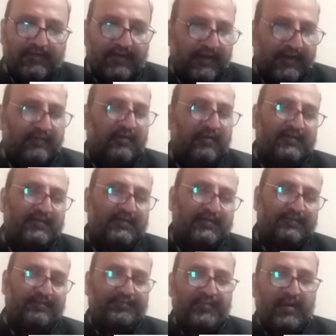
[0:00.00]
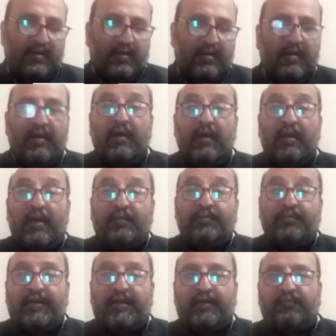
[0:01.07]
of the societal
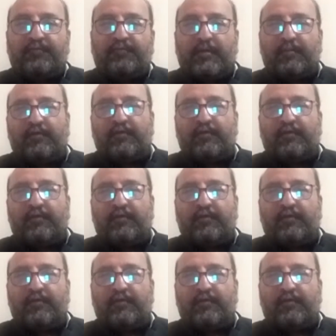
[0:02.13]
changes.